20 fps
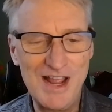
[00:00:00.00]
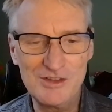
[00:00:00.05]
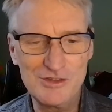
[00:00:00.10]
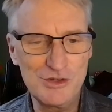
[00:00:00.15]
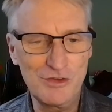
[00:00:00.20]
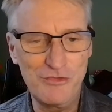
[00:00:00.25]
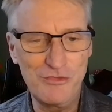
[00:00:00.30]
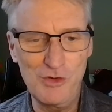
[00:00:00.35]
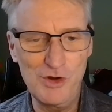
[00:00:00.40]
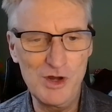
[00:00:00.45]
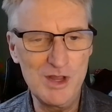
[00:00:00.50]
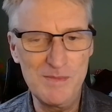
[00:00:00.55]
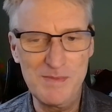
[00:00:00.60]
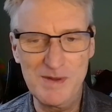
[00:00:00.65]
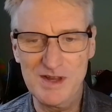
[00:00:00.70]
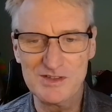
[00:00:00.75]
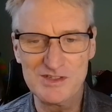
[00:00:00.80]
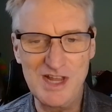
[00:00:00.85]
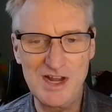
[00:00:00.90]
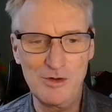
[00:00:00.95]
answer for you
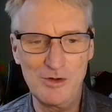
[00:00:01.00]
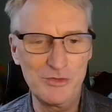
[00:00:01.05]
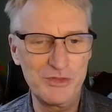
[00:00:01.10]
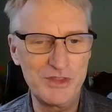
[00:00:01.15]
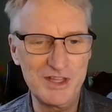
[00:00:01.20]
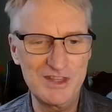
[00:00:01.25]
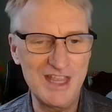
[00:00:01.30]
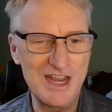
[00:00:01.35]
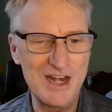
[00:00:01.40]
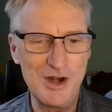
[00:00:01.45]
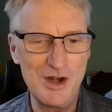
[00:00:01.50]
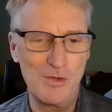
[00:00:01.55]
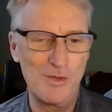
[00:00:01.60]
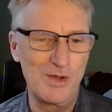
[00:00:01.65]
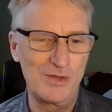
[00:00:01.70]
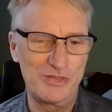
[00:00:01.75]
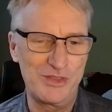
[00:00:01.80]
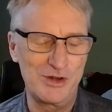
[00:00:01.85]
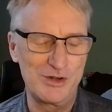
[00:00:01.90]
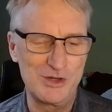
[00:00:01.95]
because I don't think they know
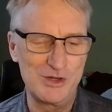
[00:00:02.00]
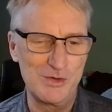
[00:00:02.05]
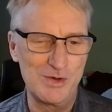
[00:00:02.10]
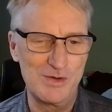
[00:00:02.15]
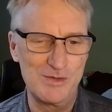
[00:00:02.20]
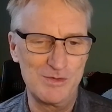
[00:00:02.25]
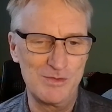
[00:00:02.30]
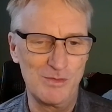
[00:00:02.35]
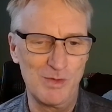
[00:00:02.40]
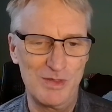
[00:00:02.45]
what they're doing.